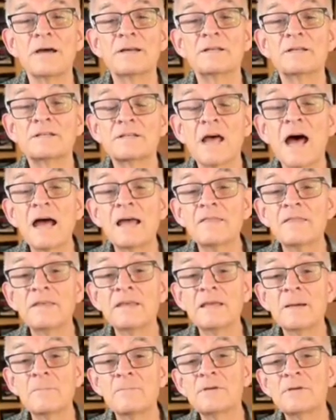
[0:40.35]
I designed
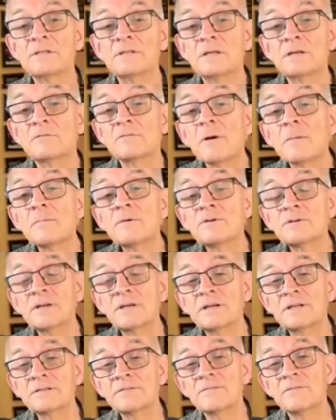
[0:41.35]
the MPC drum
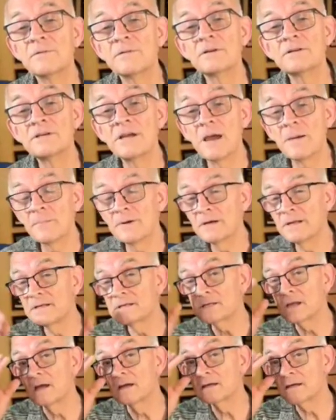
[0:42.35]
machines for the
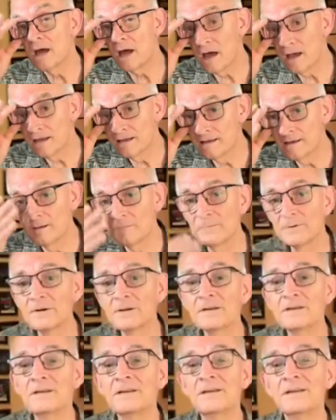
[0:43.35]
Japanese Akai
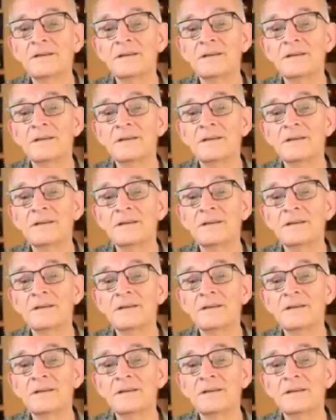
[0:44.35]
company.